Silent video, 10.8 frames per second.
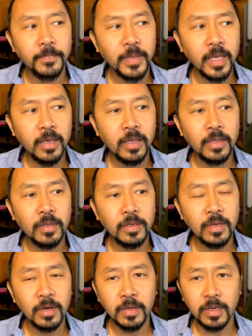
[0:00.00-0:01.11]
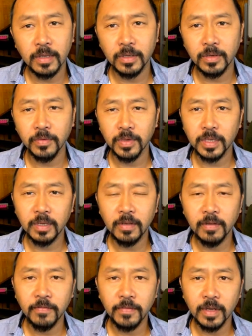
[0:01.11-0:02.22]
in young kids who
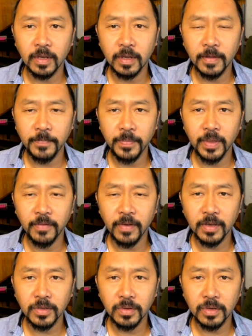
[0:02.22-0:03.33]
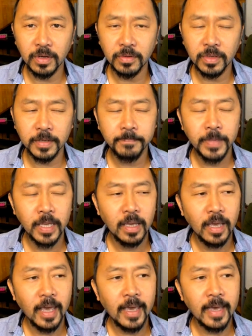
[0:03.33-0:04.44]
received the Pfizer dose.
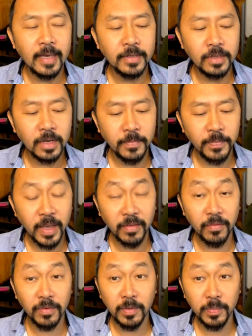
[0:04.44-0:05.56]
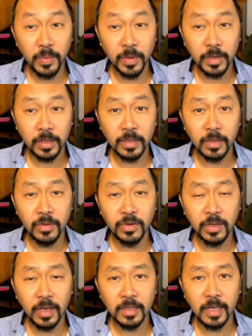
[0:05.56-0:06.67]
And that's really important. It's the
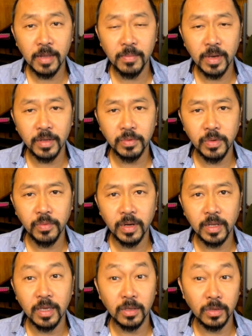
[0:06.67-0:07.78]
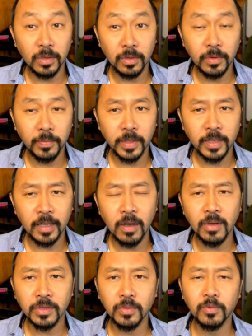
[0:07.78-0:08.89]
neutralizing antibodies we want to get to, but that
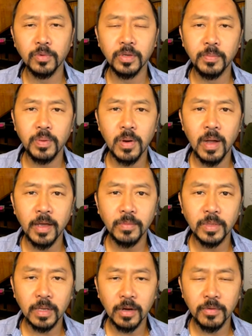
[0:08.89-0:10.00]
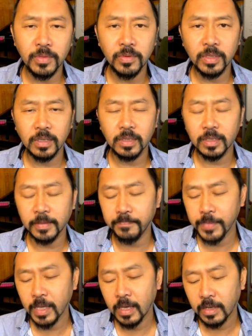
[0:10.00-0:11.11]
also really primes our immune system
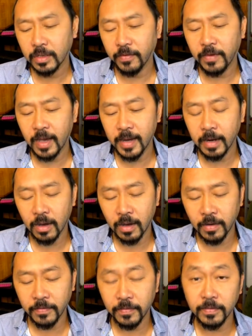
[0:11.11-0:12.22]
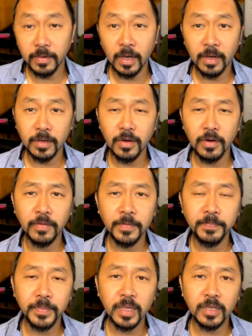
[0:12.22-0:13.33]
to fight off
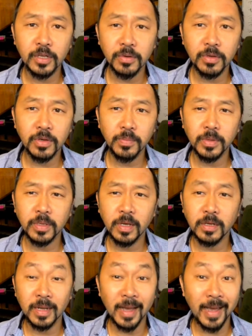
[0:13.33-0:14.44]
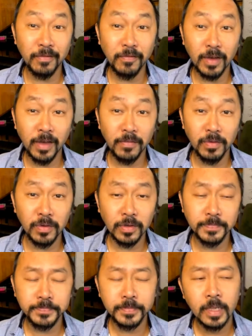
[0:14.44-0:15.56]
COVID. It's showing good protection. I have a five-year-old,